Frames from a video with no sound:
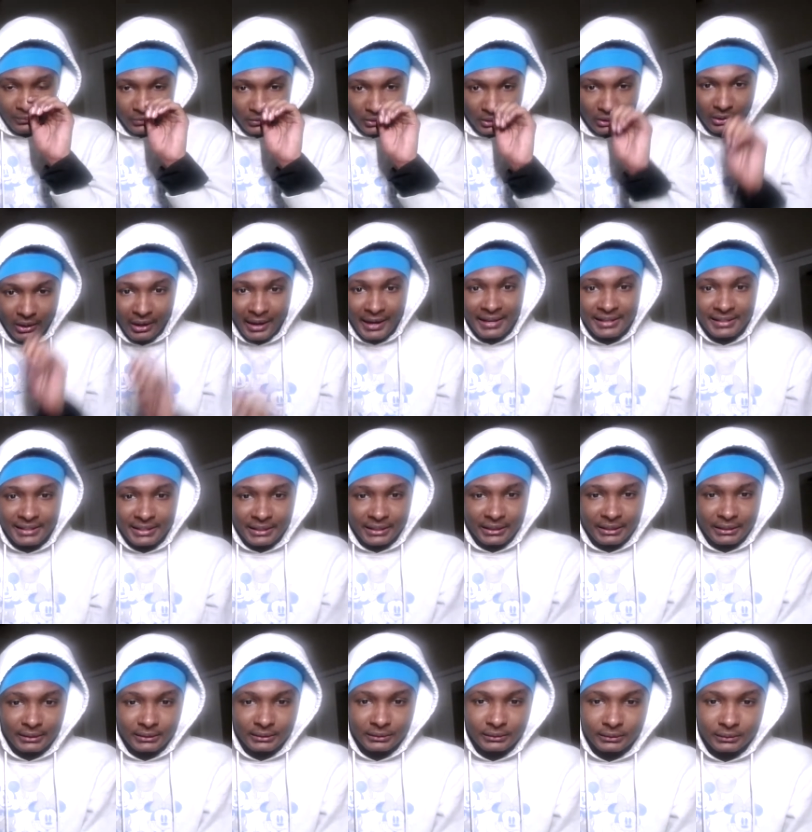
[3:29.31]
Crazy.
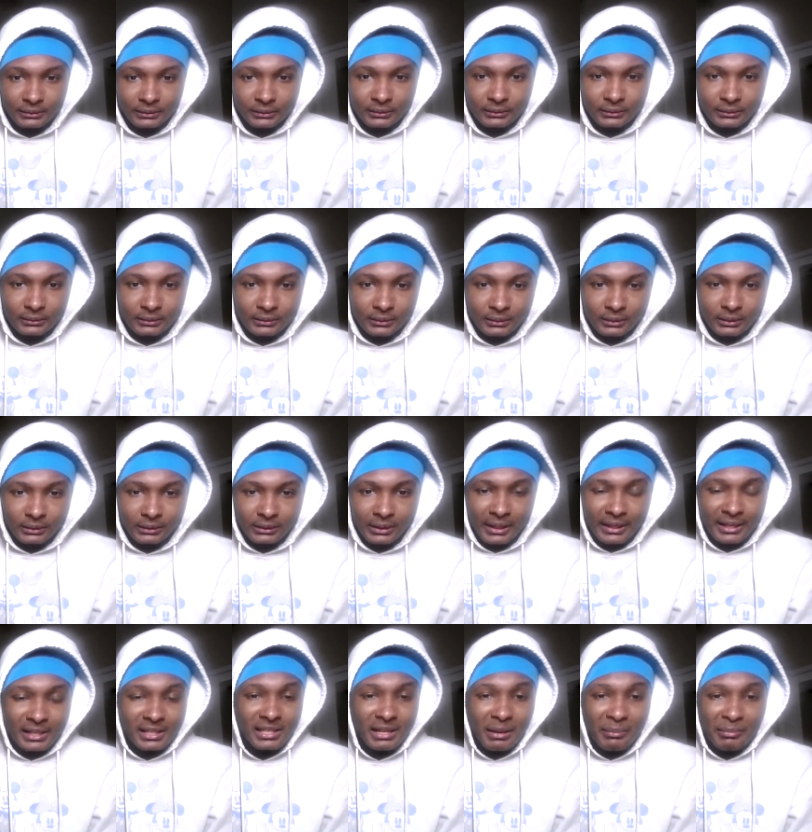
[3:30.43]
Yeah,
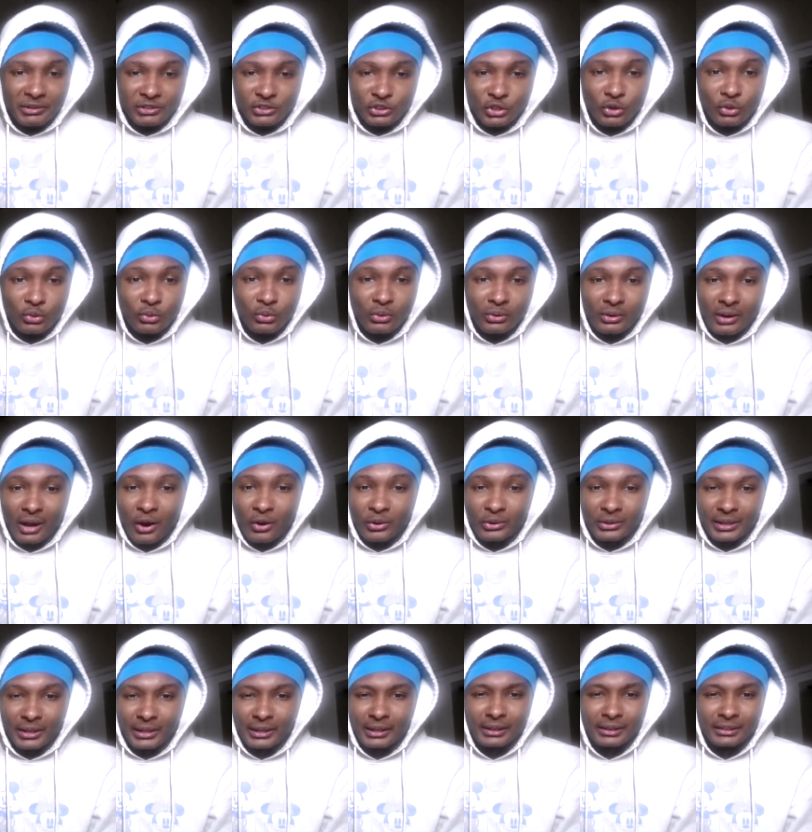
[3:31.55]
this number two. Oh,
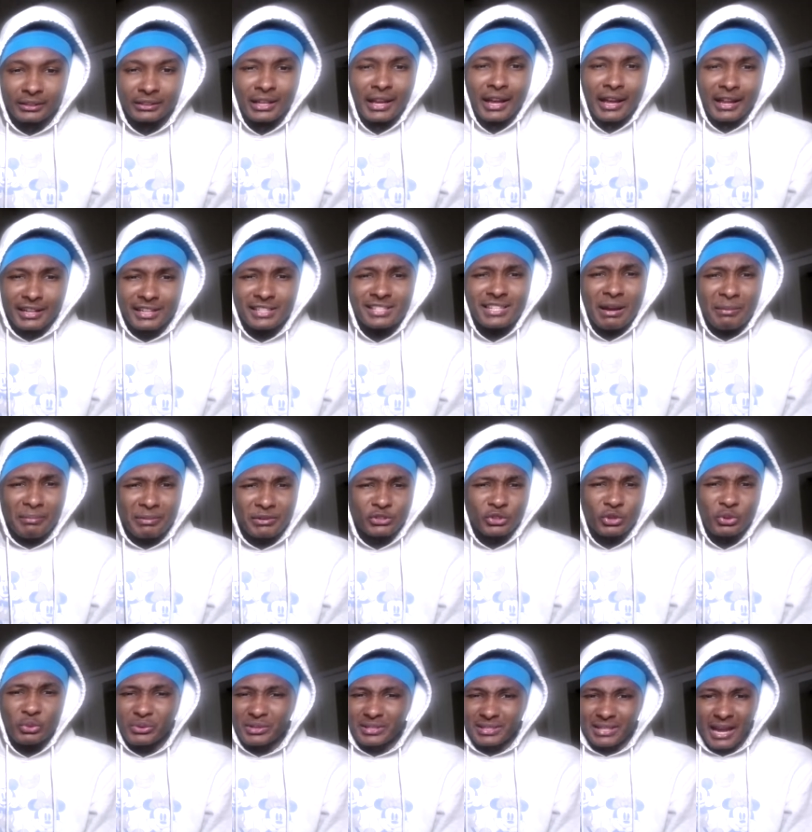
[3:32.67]
yeah. Yeah, this number
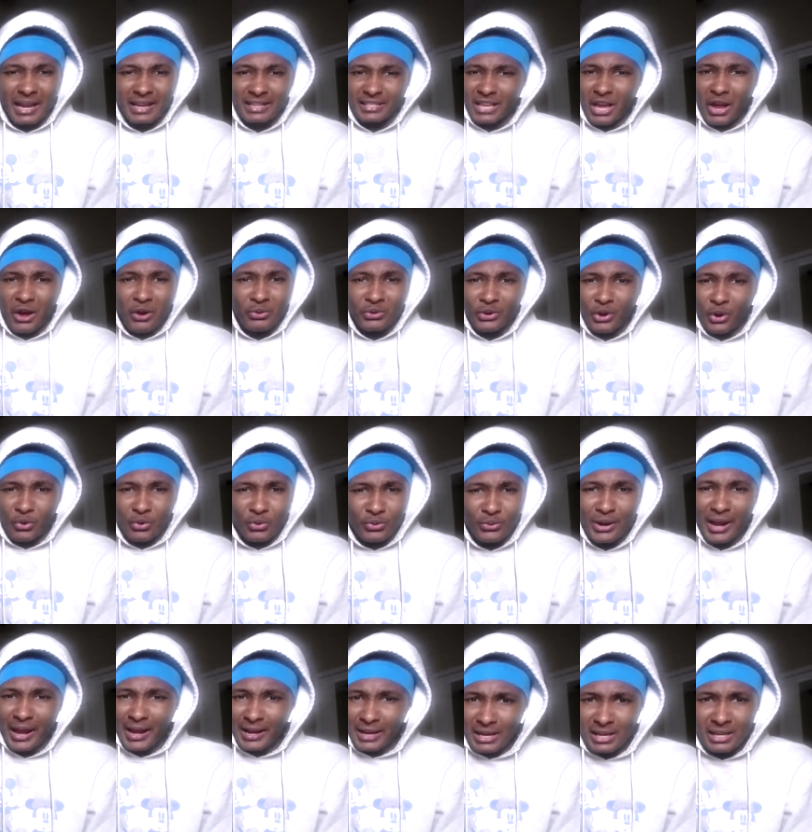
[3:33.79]
two is nice. I don't know who
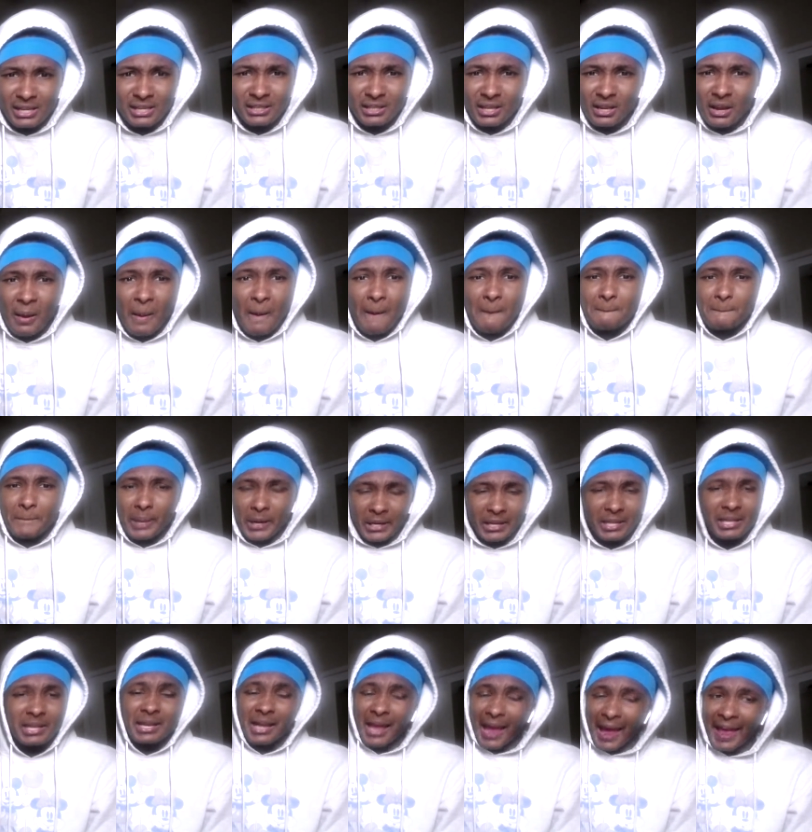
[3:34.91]
that is, but he,
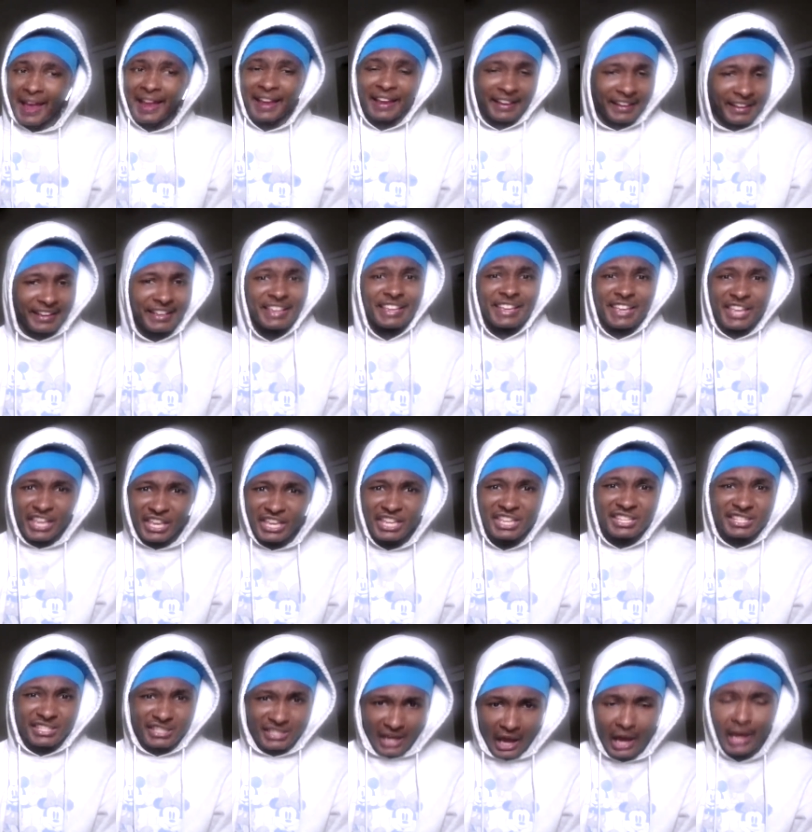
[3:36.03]
hey,
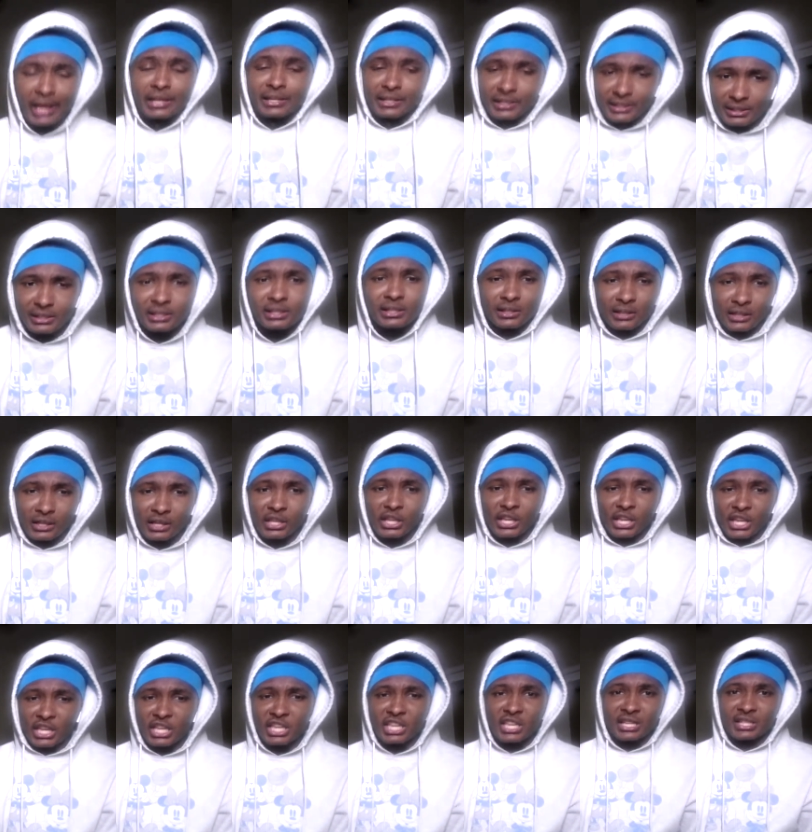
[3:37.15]
he's nice.
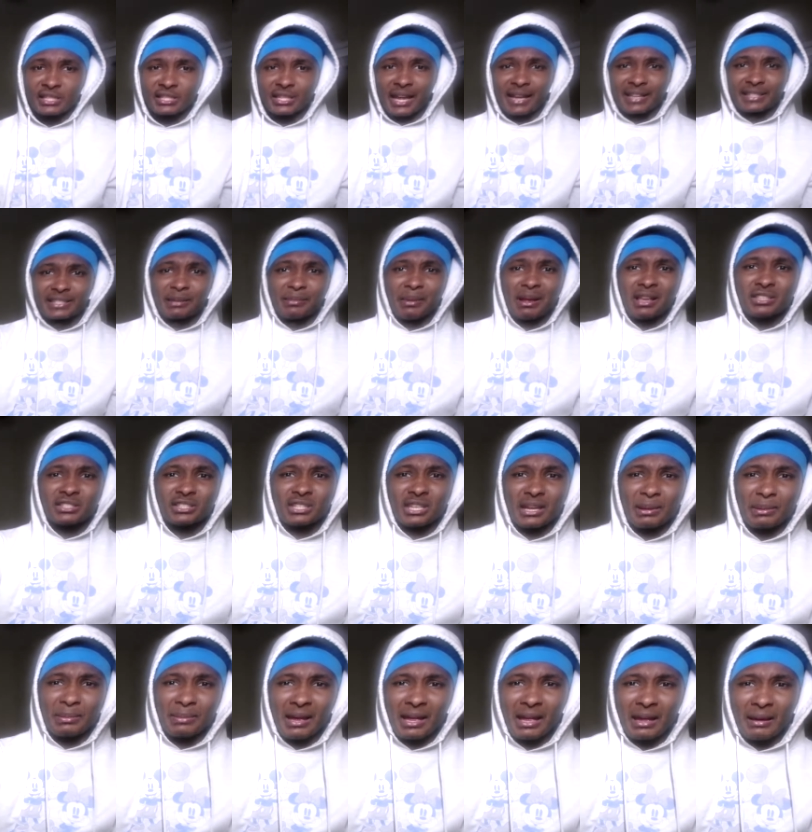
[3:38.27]
He is nice. Am I,
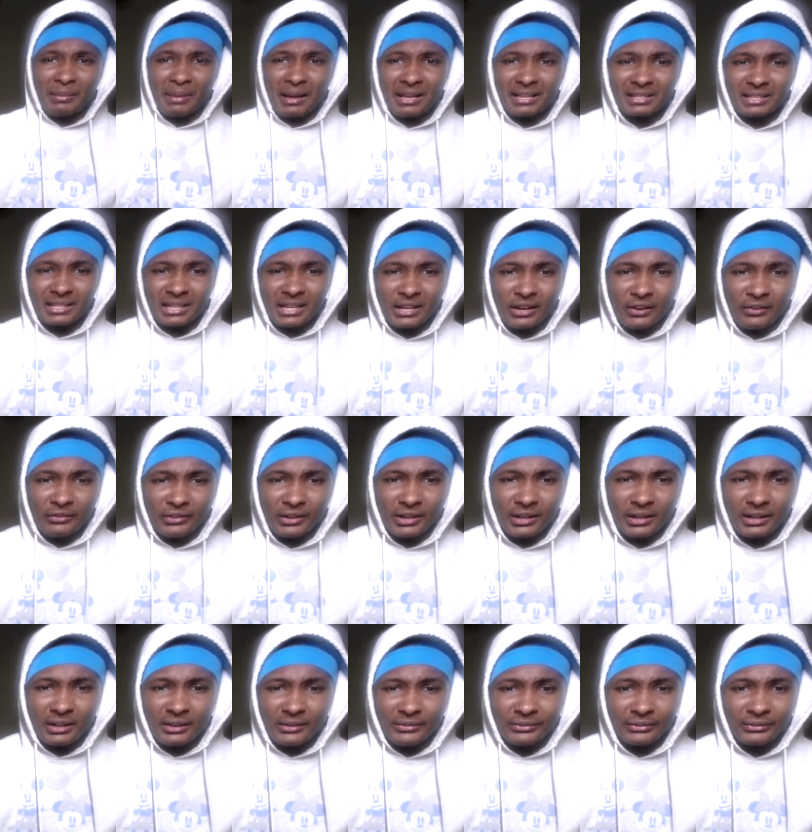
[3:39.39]
am I, am I slid over
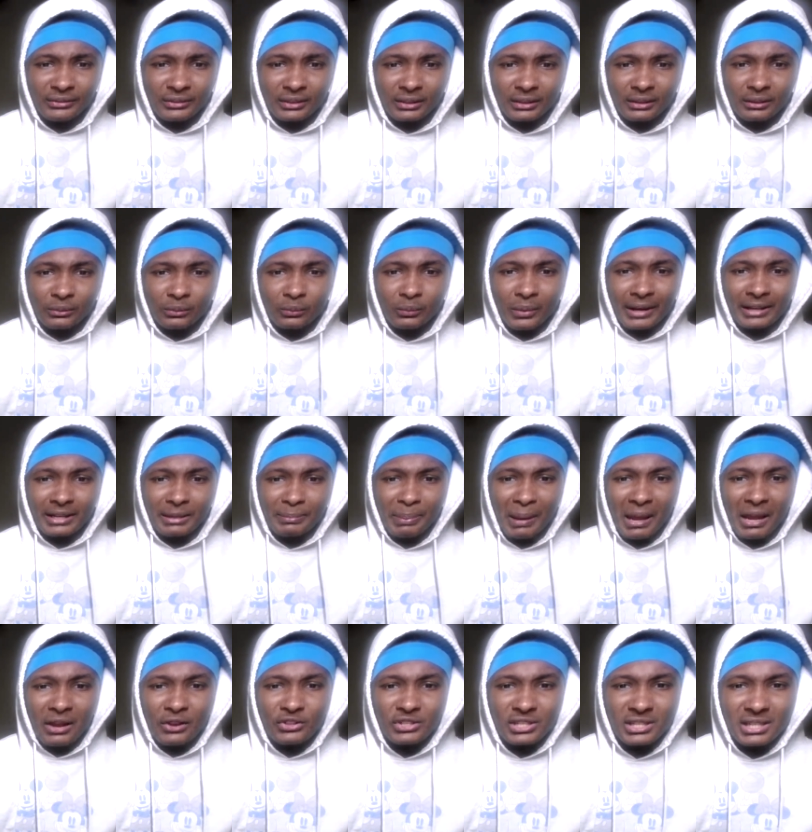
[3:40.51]
enough? Wait, did
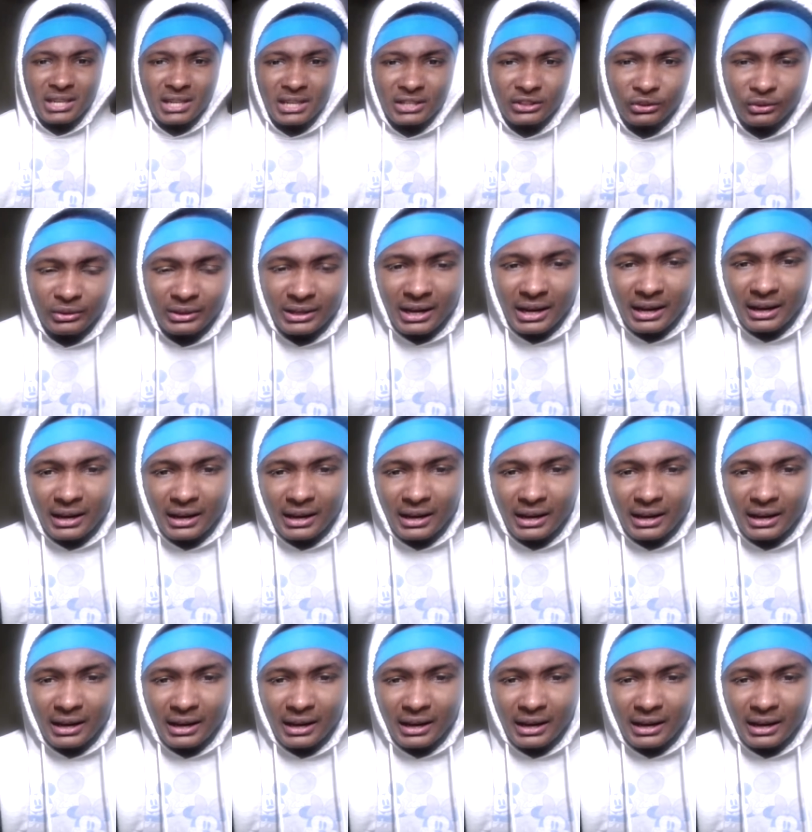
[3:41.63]
Paul just hit three?